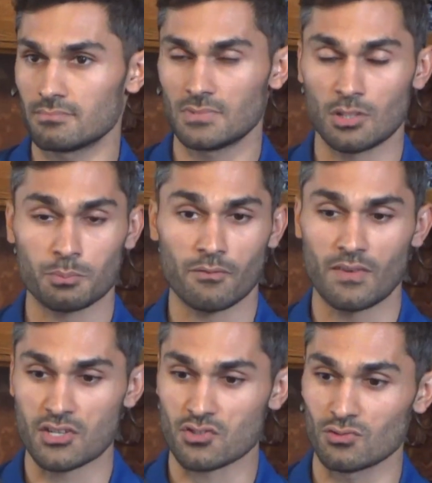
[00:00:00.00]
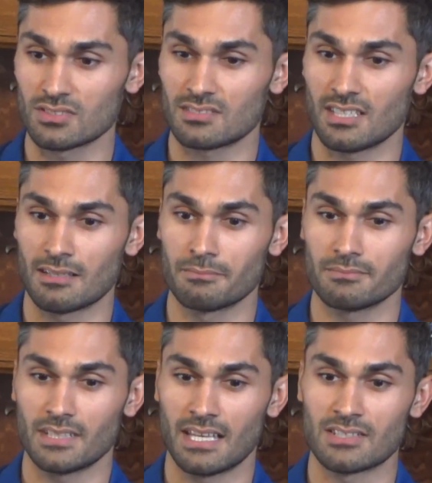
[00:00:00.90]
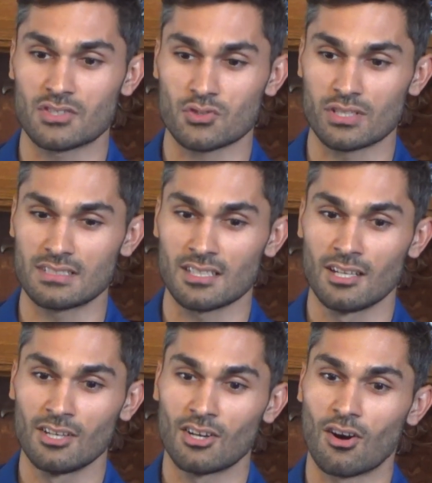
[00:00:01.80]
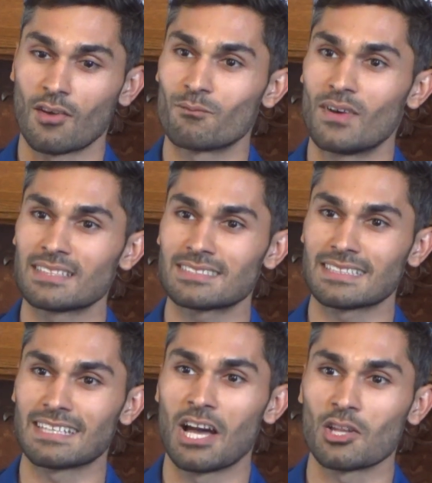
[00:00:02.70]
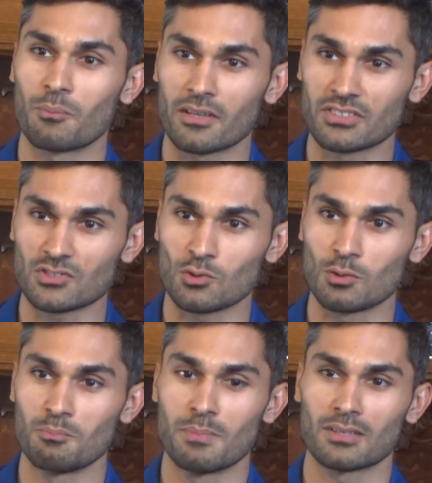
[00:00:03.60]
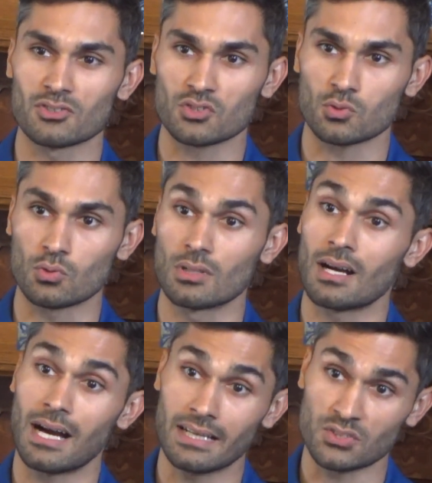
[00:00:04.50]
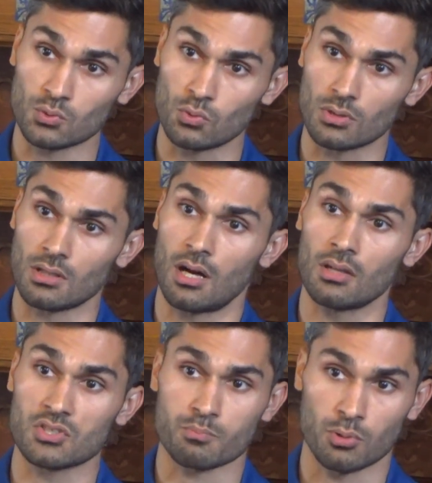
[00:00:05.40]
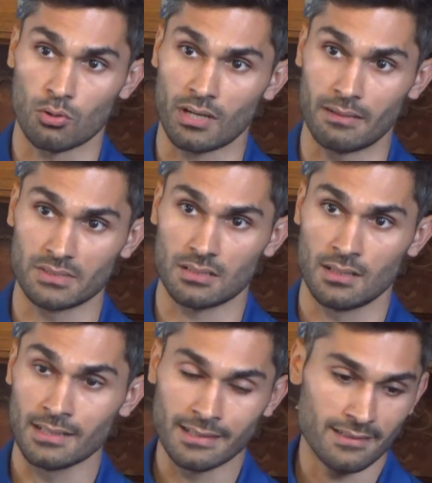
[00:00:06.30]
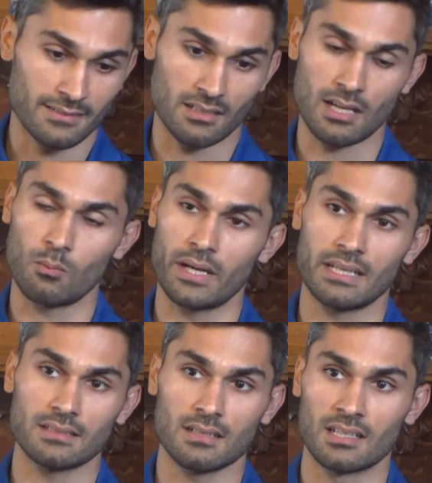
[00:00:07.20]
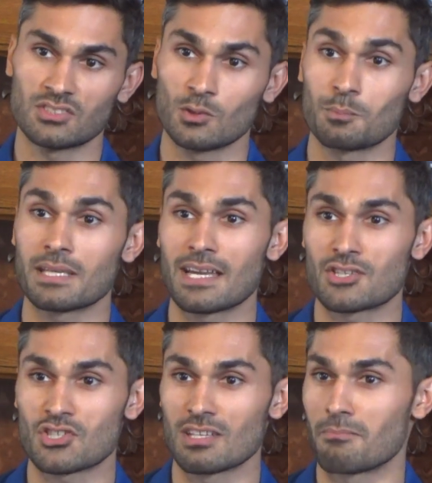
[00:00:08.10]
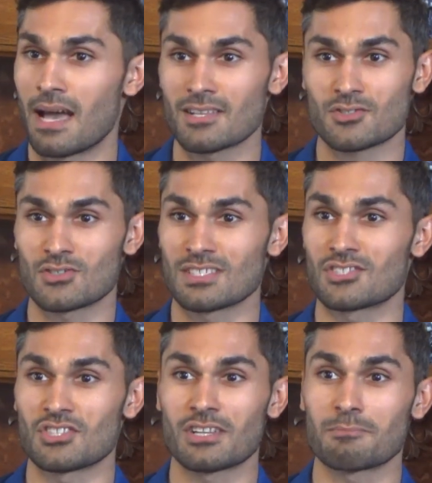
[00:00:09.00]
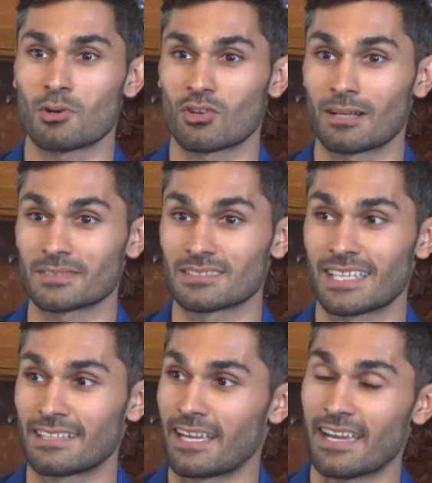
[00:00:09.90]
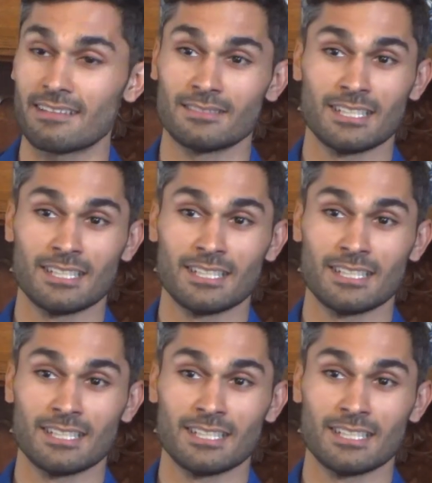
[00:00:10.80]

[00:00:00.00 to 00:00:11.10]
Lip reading: professional STEM industries are investing in elementary school, middle school, high school, college programs. They're not waiting until PhD and master's engineering programs and saying, hey,